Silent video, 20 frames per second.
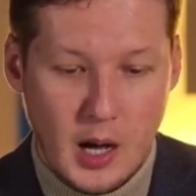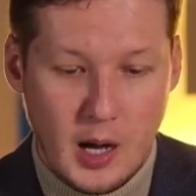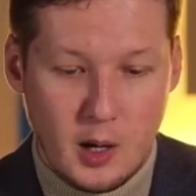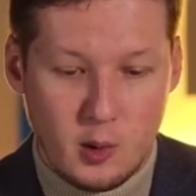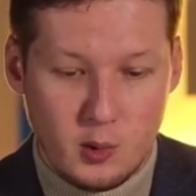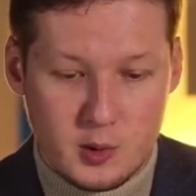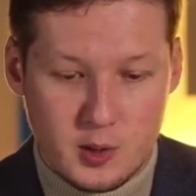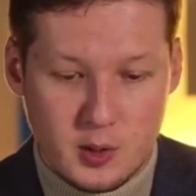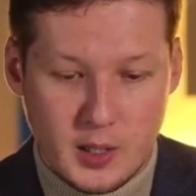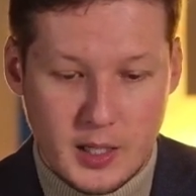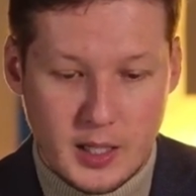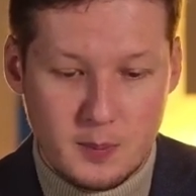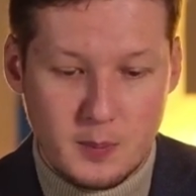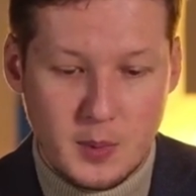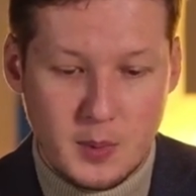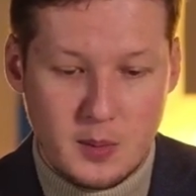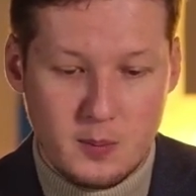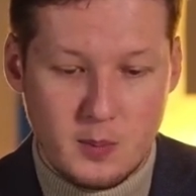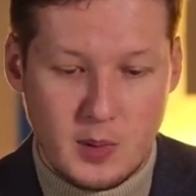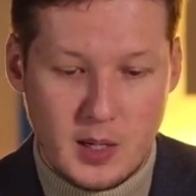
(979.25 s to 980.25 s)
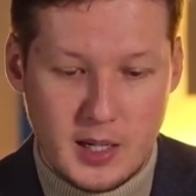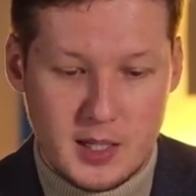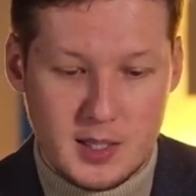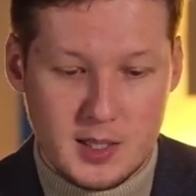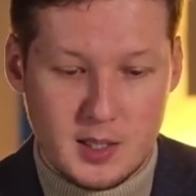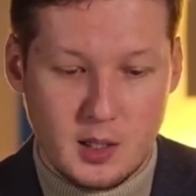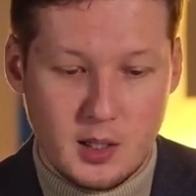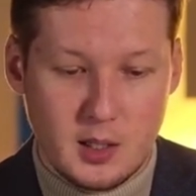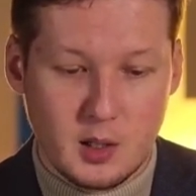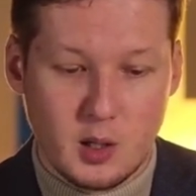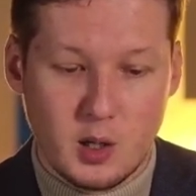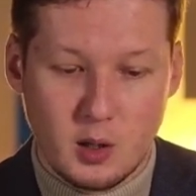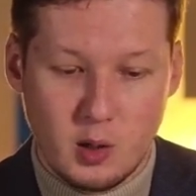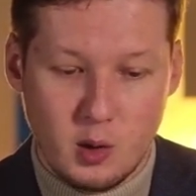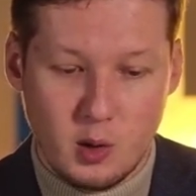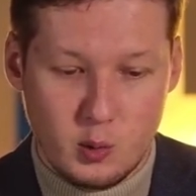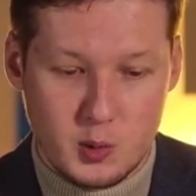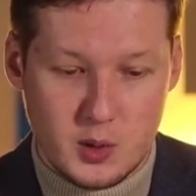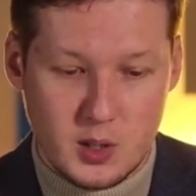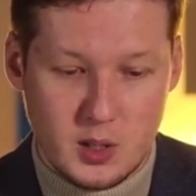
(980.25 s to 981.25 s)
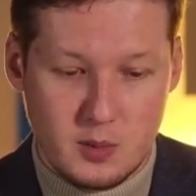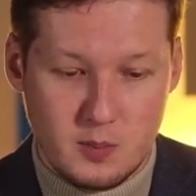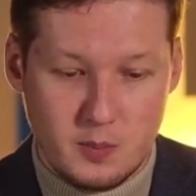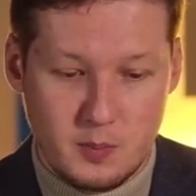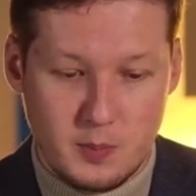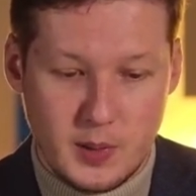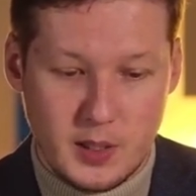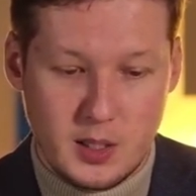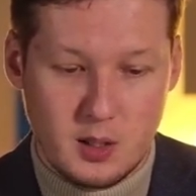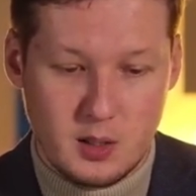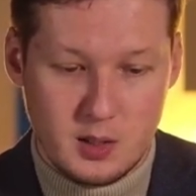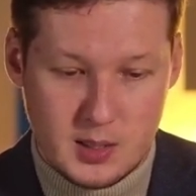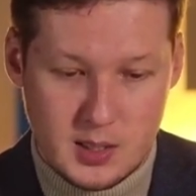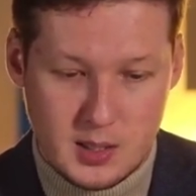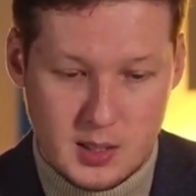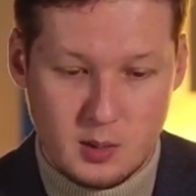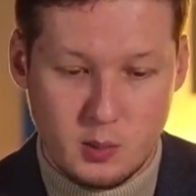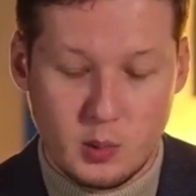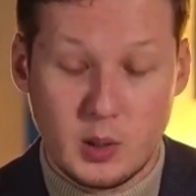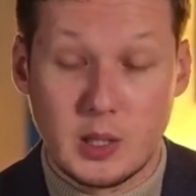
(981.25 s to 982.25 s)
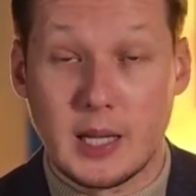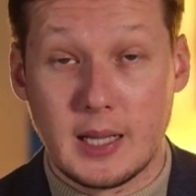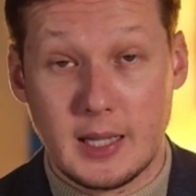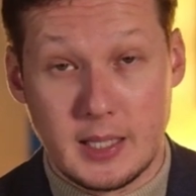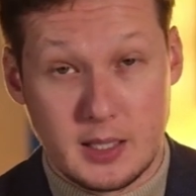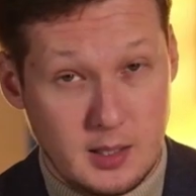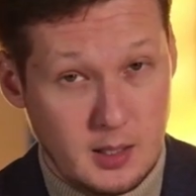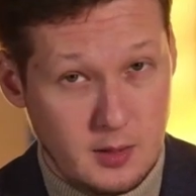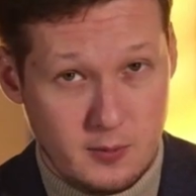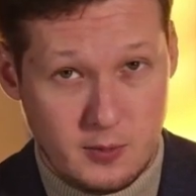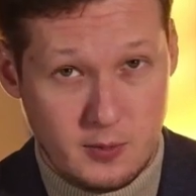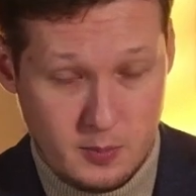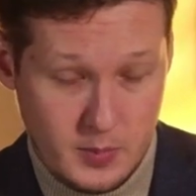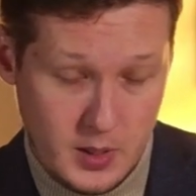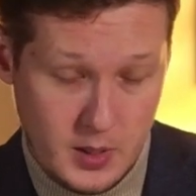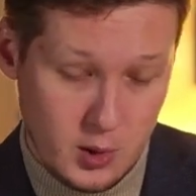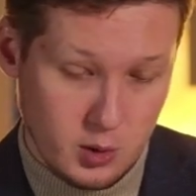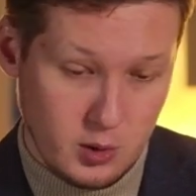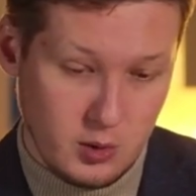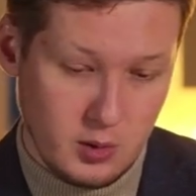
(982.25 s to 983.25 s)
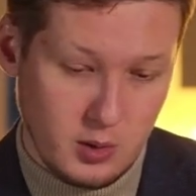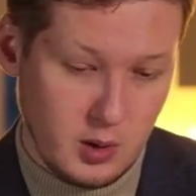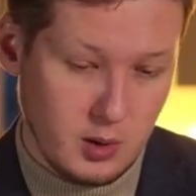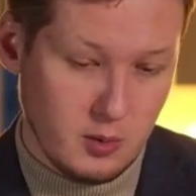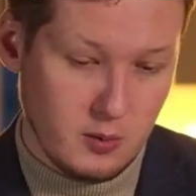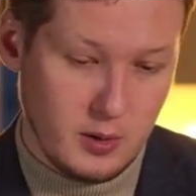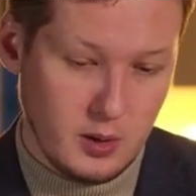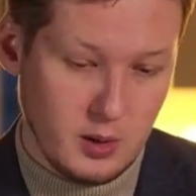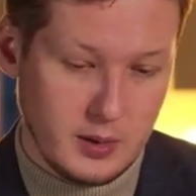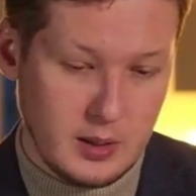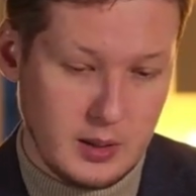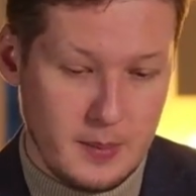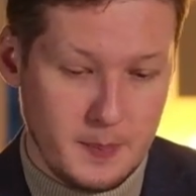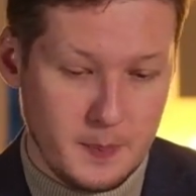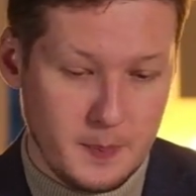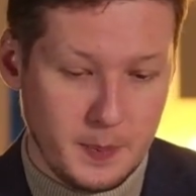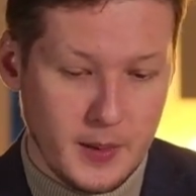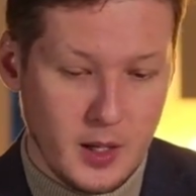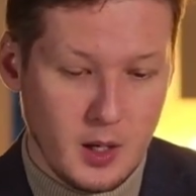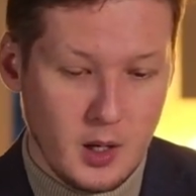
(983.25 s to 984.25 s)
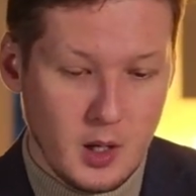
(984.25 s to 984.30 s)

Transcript: I also can minimize and close it, but it still will collect the information in real time.